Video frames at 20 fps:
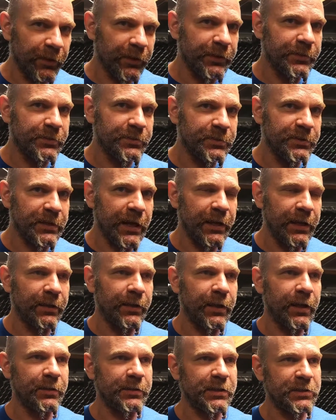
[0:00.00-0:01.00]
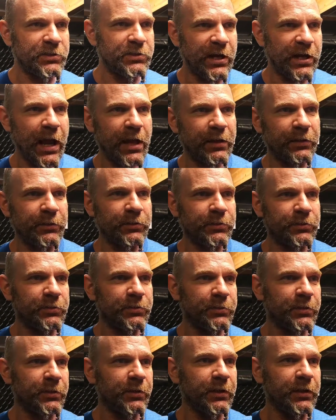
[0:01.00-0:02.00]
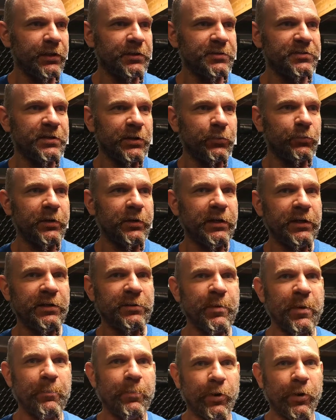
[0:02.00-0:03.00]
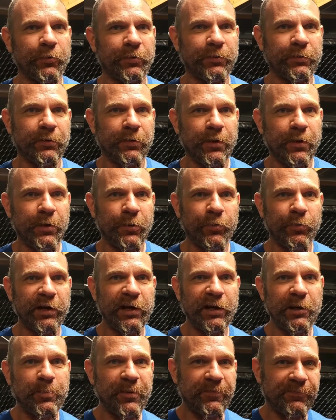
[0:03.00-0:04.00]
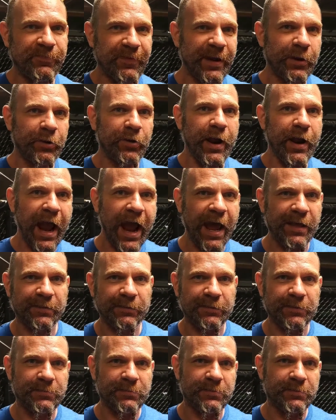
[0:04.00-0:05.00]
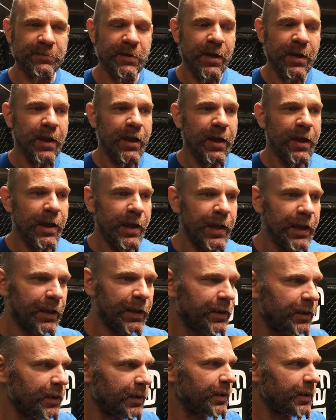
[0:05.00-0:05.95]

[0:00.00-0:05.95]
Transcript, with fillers: is, and the challenge is that we need to be both. We need to be fighter and athletes. And